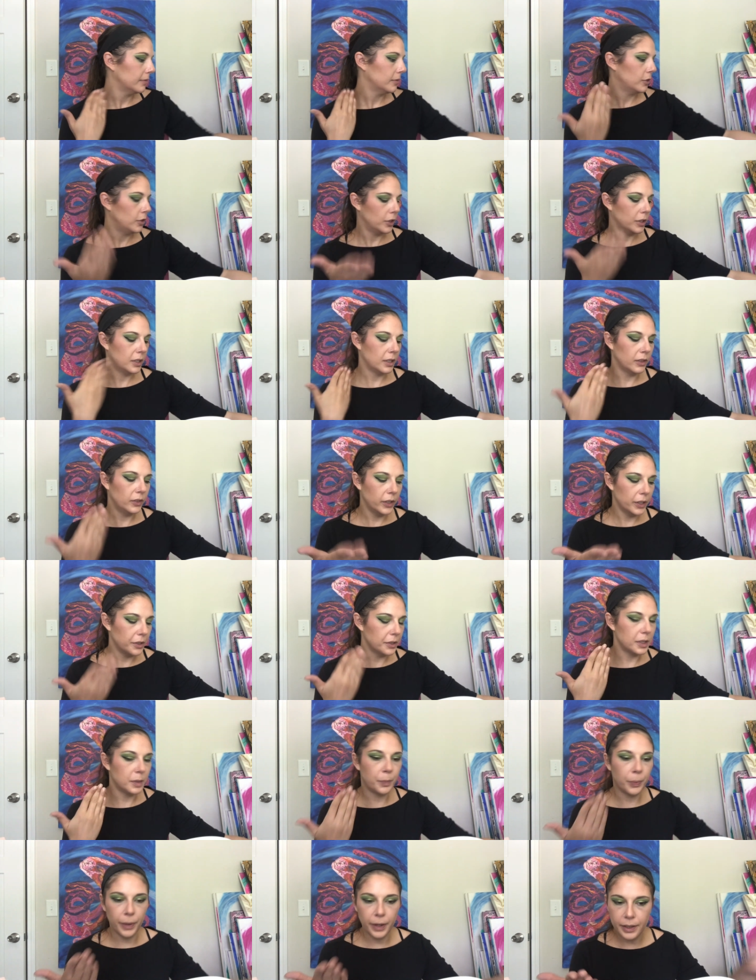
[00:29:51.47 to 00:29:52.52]
Just a little
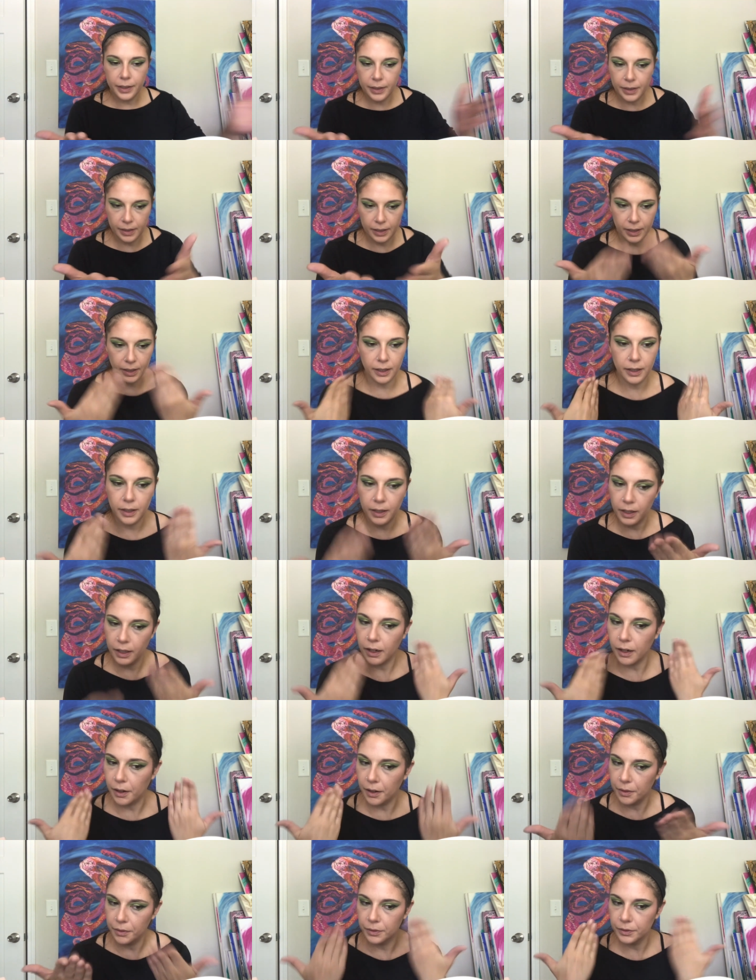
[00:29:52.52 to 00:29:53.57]
spritz to, you
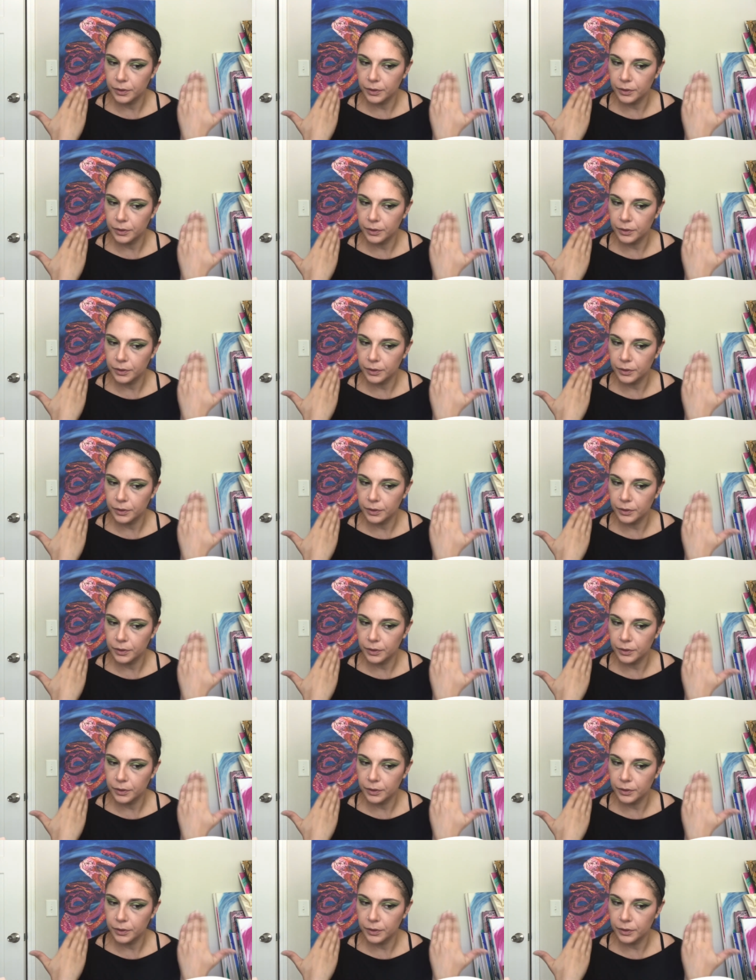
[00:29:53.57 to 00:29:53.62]
know,